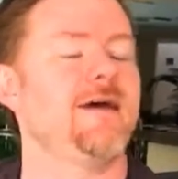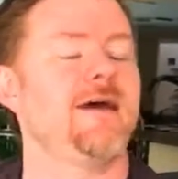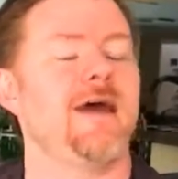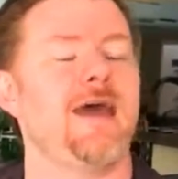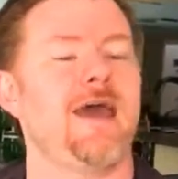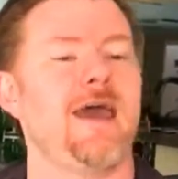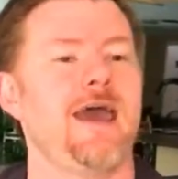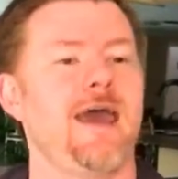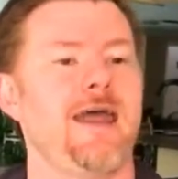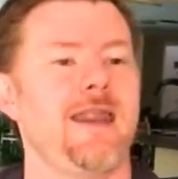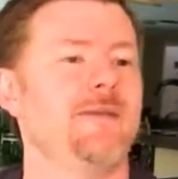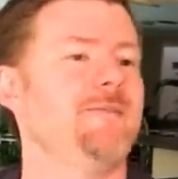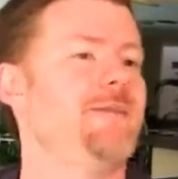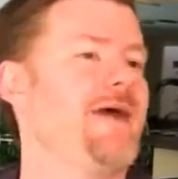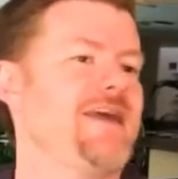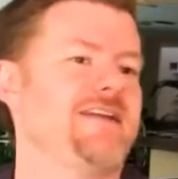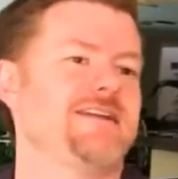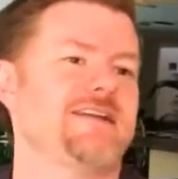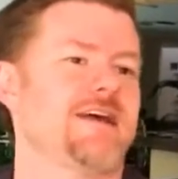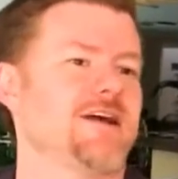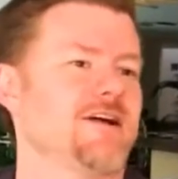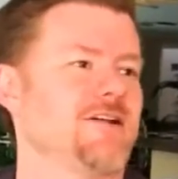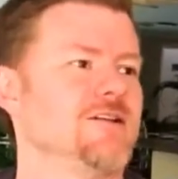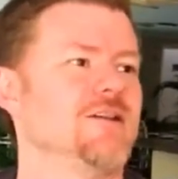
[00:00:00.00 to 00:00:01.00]
And it may
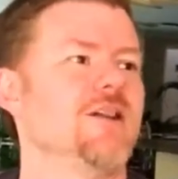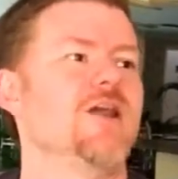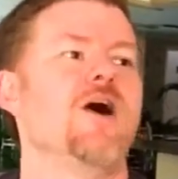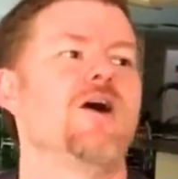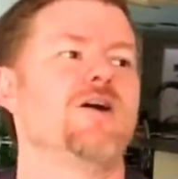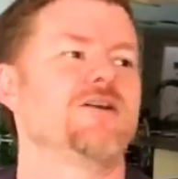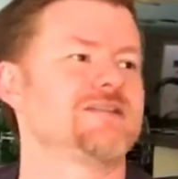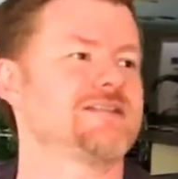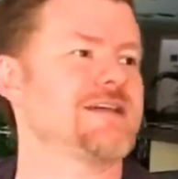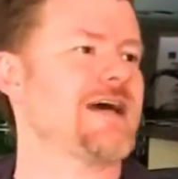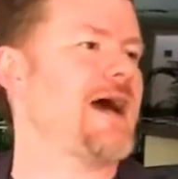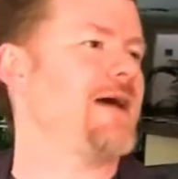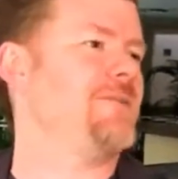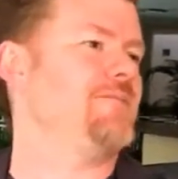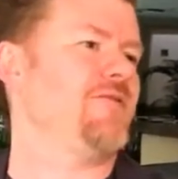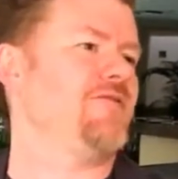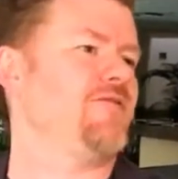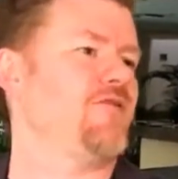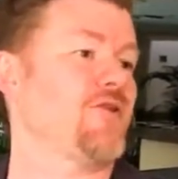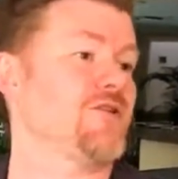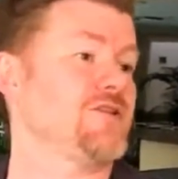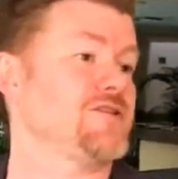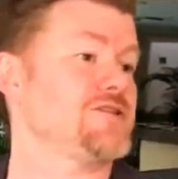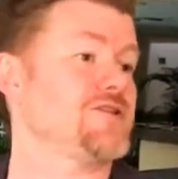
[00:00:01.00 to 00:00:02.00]
take a long time
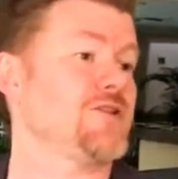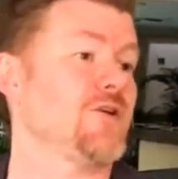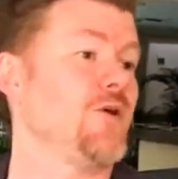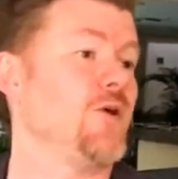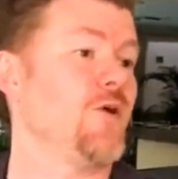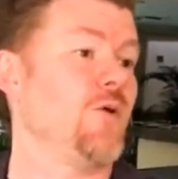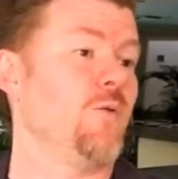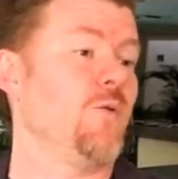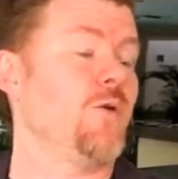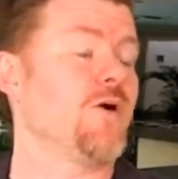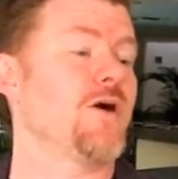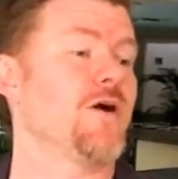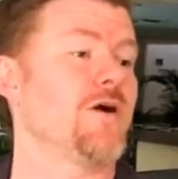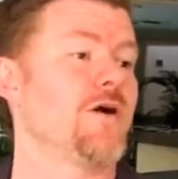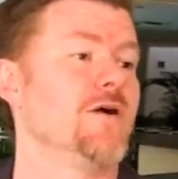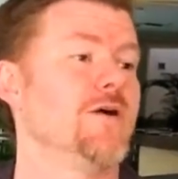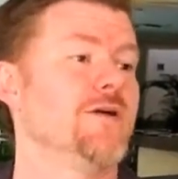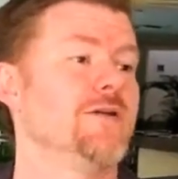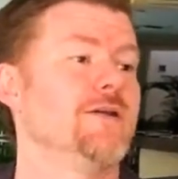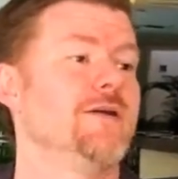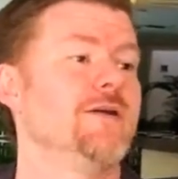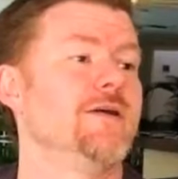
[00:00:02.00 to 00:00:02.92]
before it's the whole world.